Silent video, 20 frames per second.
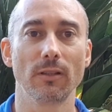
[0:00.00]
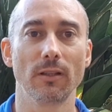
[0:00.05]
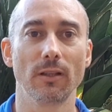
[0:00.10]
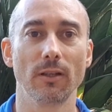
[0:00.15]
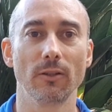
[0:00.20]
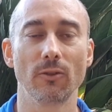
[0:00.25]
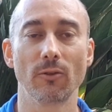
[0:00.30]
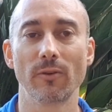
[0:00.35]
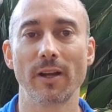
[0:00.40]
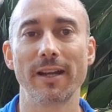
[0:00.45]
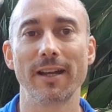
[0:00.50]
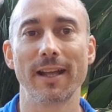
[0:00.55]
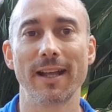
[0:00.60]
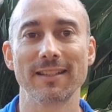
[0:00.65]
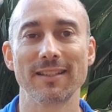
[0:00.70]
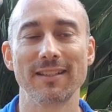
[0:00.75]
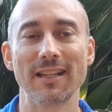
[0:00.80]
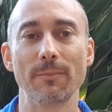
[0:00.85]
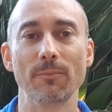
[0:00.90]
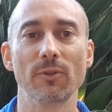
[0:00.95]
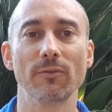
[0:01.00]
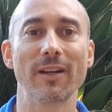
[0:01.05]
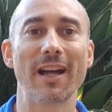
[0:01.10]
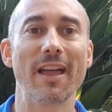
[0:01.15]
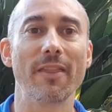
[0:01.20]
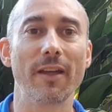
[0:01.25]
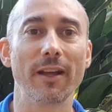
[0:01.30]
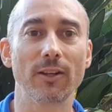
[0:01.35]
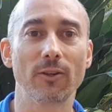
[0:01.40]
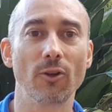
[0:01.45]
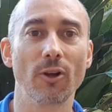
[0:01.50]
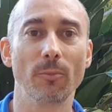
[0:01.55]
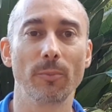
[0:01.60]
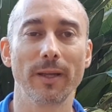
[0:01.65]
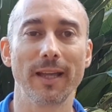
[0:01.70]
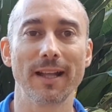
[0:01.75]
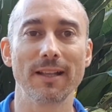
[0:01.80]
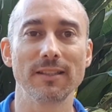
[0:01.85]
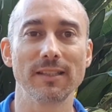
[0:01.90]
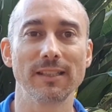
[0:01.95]
the Guarana has a number of other
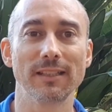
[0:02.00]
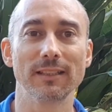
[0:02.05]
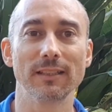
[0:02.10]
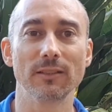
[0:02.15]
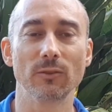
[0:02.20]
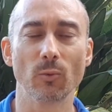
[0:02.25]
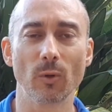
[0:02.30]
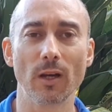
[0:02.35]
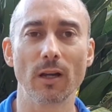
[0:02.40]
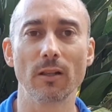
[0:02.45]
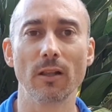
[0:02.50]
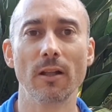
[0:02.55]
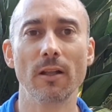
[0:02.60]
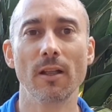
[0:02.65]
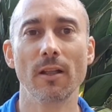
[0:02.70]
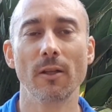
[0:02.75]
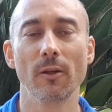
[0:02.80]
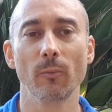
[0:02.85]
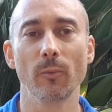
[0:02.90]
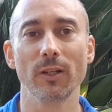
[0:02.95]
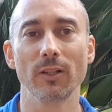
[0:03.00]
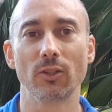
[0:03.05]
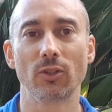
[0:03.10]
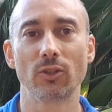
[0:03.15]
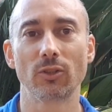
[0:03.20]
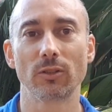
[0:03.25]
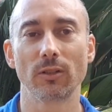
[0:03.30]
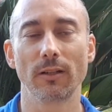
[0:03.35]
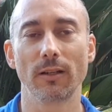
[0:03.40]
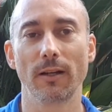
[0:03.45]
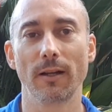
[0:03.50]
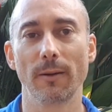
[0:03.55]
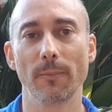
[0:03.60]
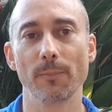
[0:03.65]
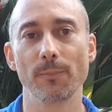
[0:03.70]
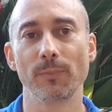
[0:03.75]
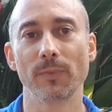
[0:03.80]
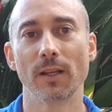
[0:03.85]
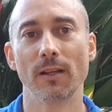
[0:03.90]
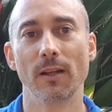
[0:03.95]
compounds in it as well, which
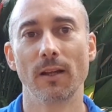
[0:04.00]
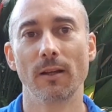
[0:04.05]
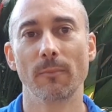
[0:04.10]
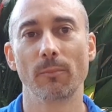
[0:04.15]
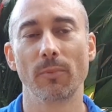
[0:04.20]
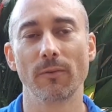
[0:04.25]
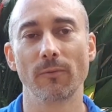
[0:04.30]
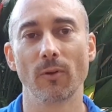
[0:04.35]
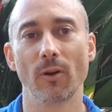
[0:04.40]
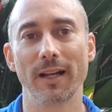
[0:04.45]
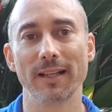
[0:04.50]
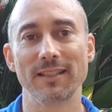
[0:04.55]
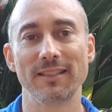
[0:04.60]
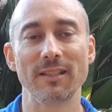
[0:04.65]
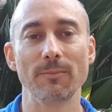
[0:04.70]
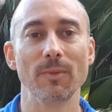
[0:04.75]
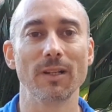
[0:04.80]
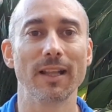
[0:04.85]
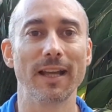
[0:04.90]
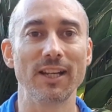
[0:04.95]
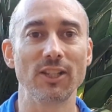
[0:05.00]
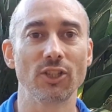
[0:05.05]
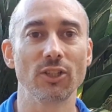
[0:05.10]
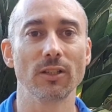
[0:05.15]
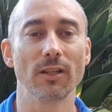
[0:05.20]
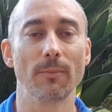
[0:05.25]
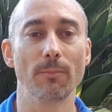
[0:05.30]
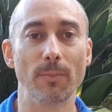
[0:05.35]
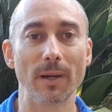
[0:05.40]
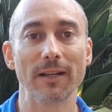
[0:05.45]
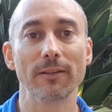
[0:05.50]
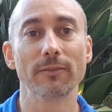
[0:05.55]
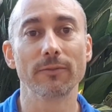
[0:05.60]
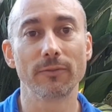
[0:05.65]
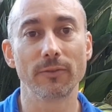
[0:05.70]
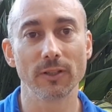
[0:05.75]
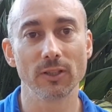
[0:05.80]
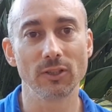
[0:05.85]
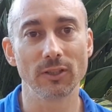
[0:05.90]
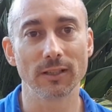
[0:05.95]
provide stimulation
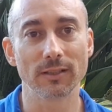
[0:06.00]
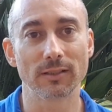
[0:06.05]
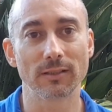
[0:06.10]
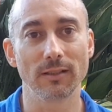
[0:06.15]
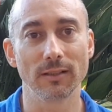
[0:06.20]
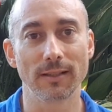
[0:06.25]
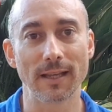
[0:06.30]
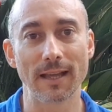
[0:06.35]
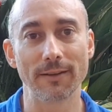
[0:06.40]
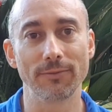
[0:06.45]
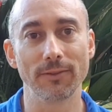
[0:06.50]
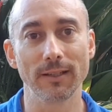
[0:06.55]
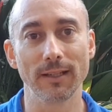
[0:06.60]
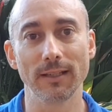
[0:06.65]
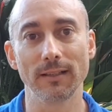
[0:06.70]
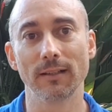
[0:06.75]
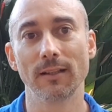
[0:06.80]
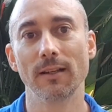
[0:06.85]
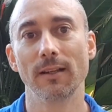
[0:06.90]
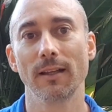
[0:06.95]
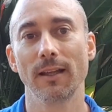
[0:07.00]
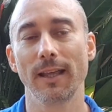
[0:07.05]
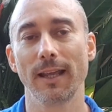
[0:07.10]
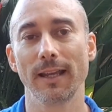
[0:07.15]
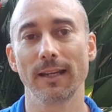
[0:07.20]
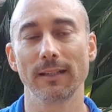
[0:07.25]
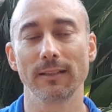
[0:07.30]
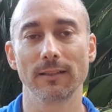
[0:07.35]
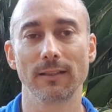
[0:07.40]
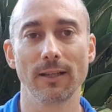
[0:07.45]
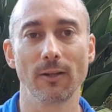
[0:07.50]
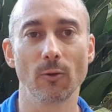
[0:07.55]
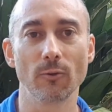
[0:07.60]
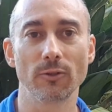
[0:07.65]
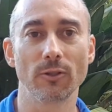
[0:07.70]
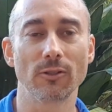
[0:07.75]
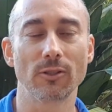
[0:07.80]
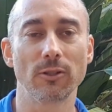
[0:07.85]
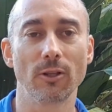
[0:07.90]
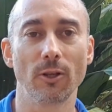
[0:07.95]
above just the caffeine and can
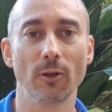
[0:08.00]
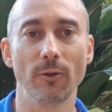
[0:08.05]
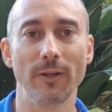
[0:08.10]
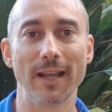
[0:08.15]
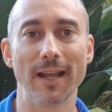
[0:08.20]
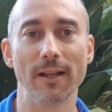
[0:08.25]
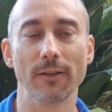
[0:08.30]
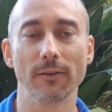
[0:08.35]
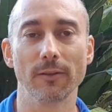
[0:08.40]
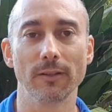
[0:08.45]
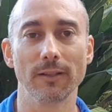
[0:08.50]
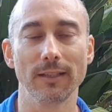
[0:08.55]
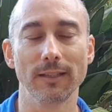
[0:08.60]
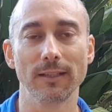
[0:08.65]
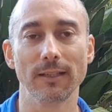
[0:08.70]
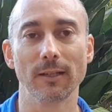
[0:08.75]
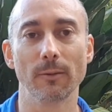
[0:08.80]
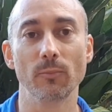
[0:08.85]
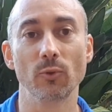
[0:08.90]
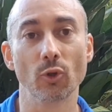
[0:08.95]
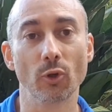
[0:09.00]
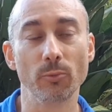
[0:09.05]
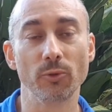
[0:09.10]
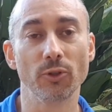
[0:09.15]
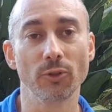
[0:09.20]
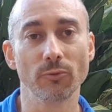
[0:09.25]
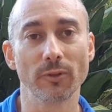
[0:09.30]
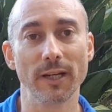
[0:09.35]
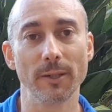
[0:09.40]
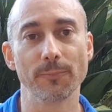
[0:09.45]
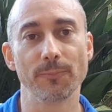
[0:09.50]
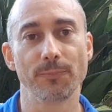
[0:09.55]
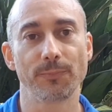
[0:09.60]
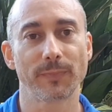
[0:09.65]
also slow down the absorption rate.